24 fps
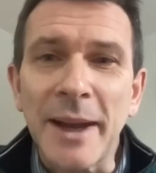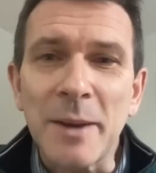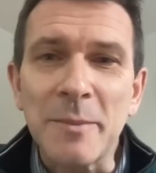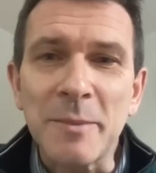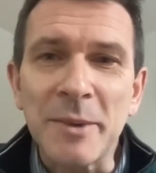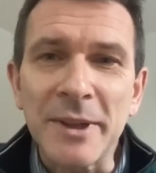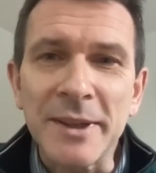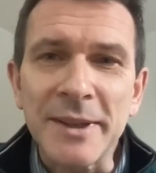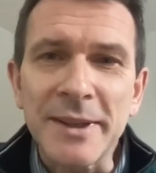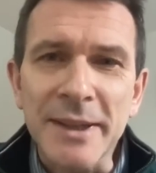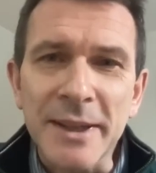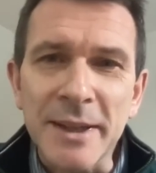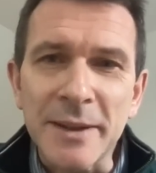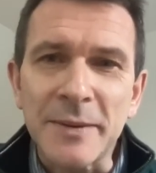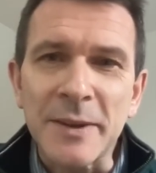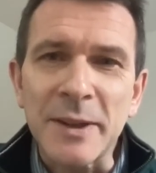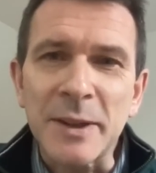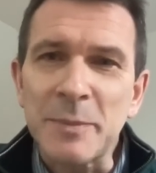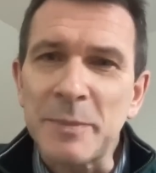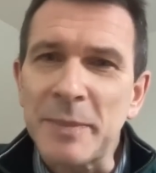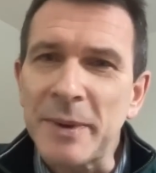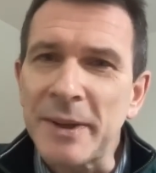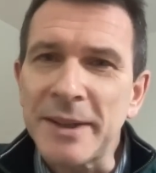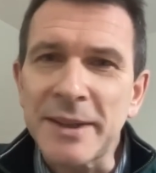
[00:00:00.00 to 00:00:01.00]
the ambulance
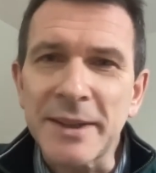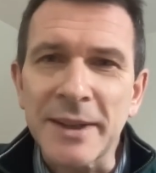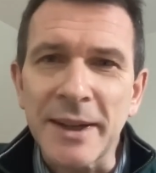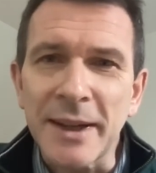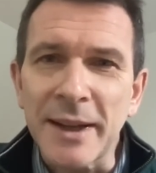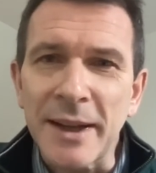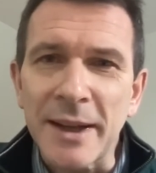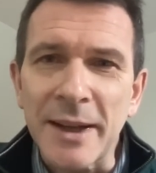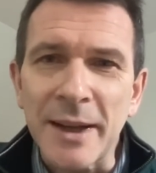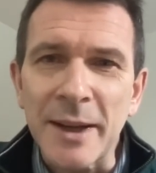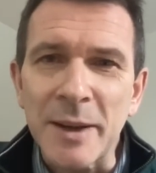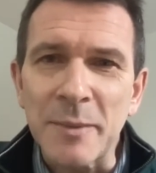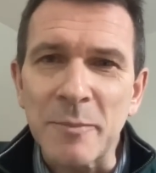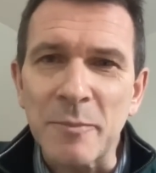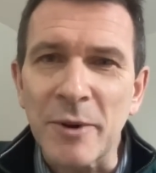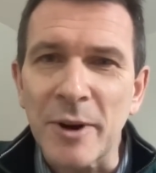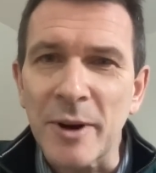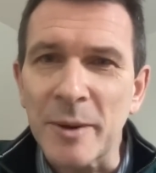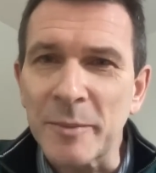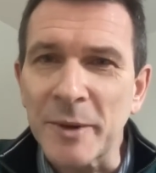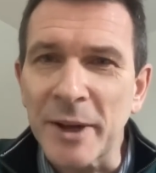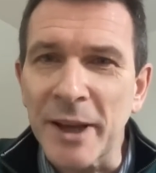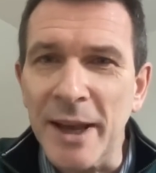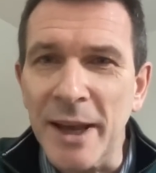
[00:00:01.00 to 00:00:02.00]
service, but in
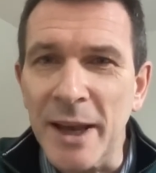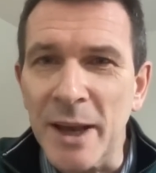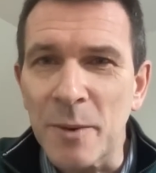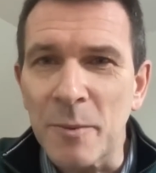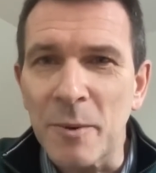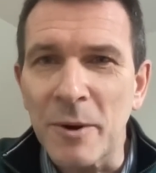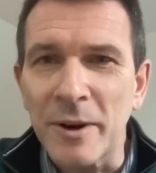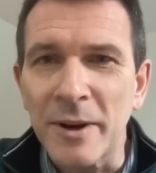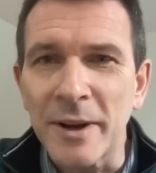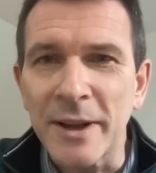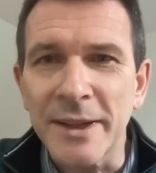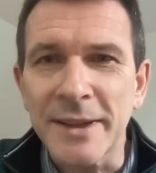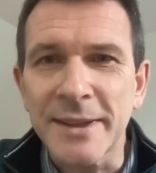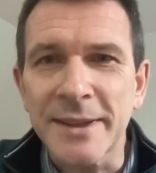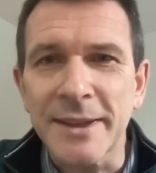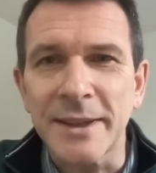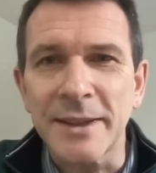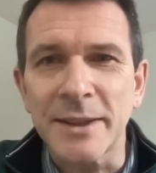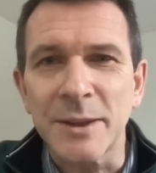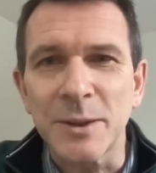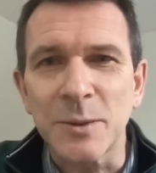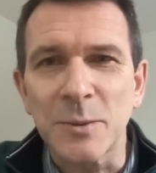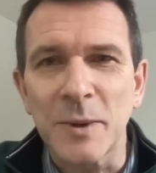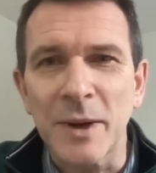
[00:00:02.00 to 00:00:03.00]
primary care, where I
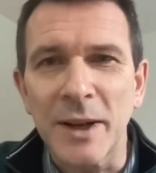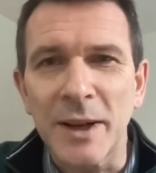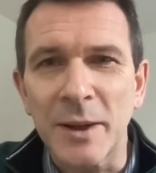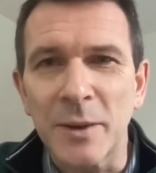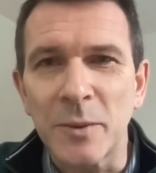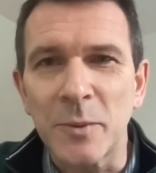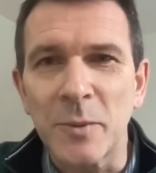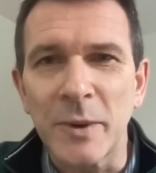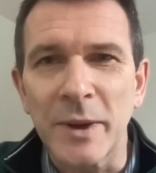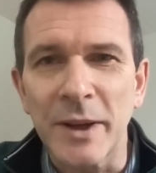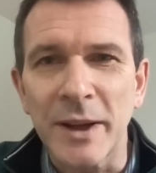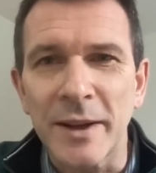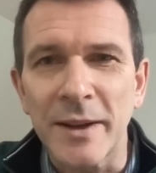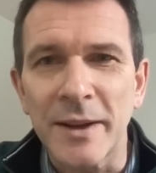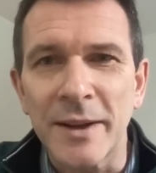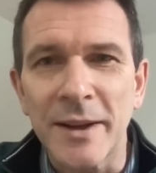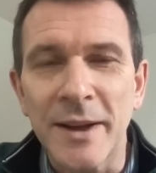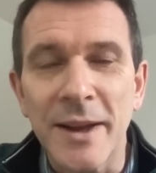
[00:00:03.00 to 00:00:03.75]
sit as well, we've